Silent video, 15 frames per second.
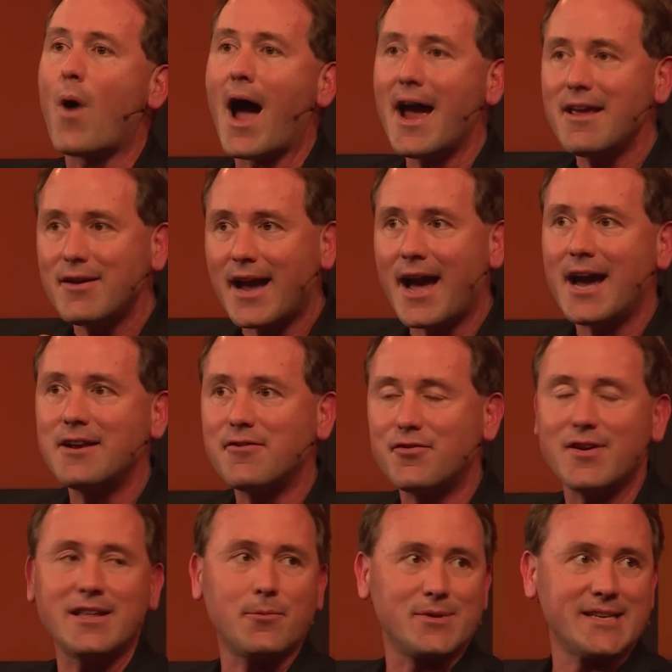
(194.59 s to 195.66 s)
I kind of
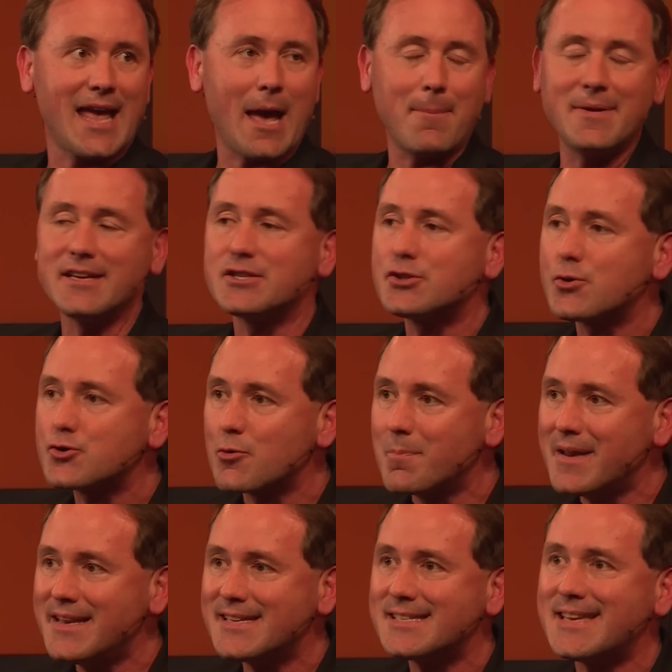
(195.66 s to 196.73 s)
think what's happening is social
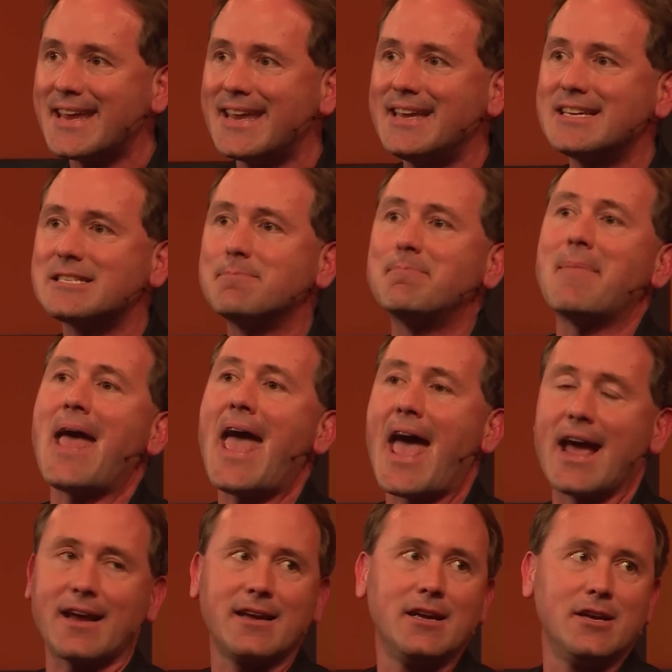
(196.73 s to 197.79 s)
media is taking us
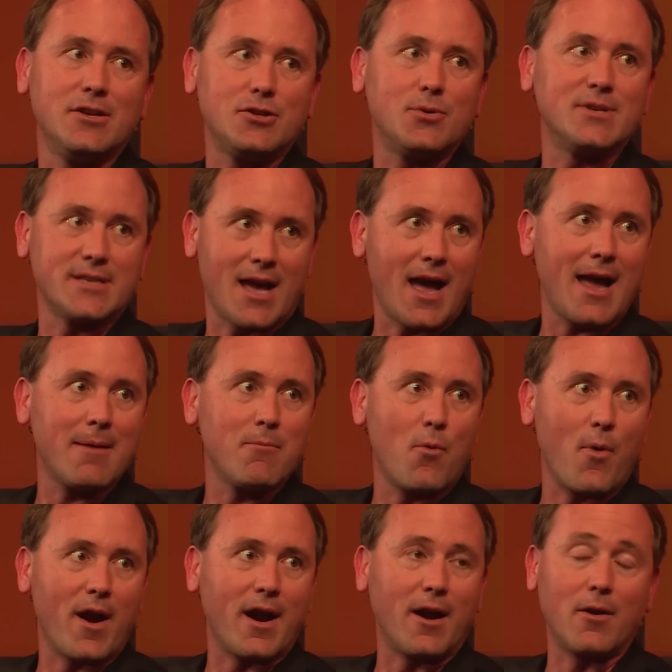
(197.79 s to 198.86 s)
back to a time
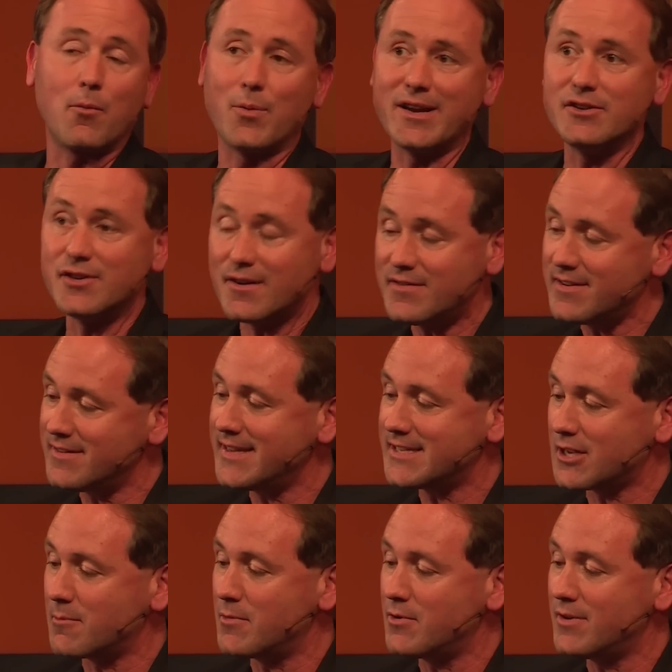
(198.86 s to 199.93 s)
where we lived in
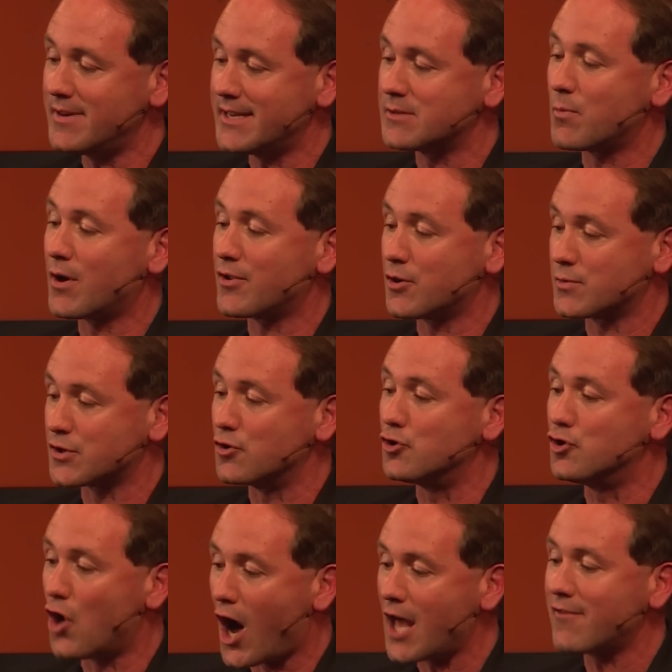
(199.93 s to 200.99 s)
these communities where there was a
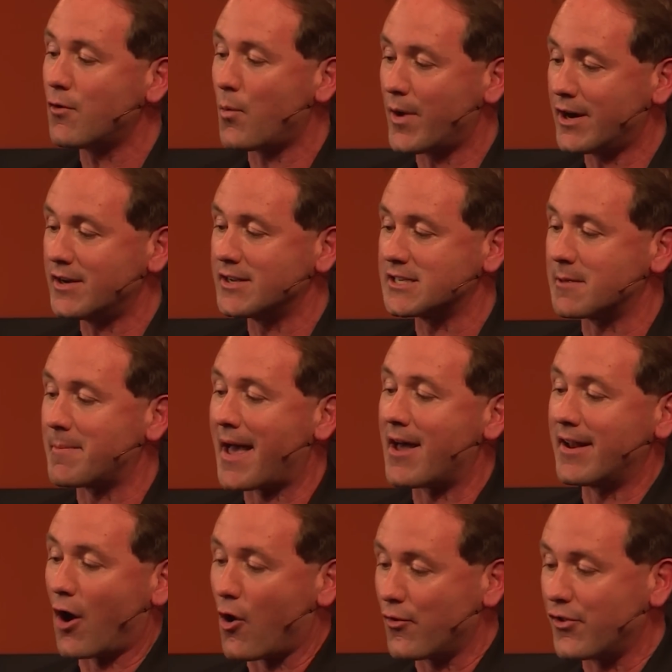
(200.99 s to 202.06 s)
lot of awareness
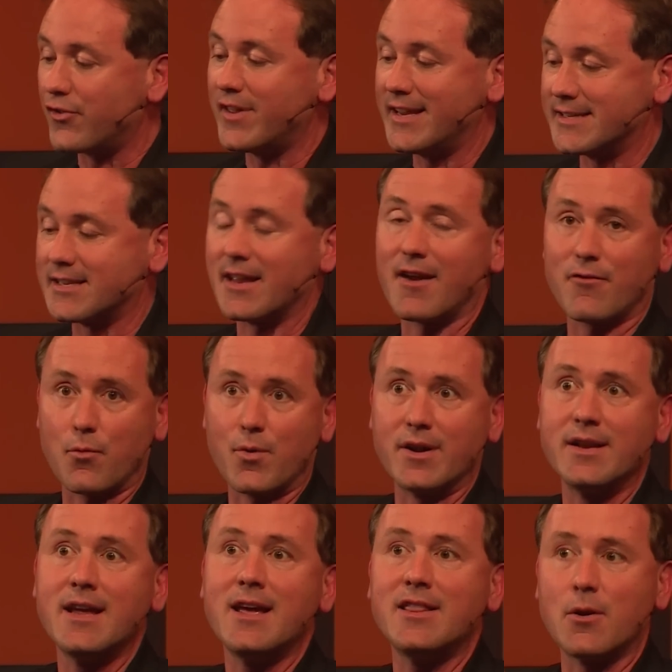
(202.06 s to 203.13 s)
about all the things that
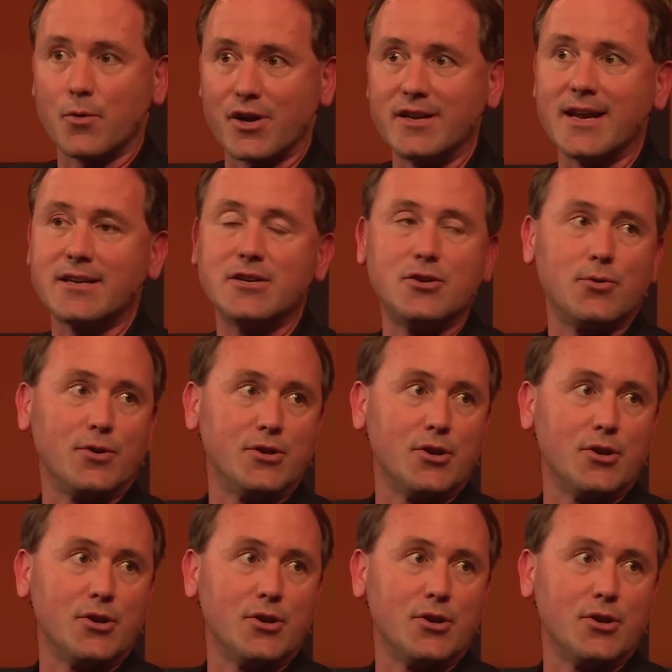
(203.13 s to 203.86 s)
everyone that we're connected to are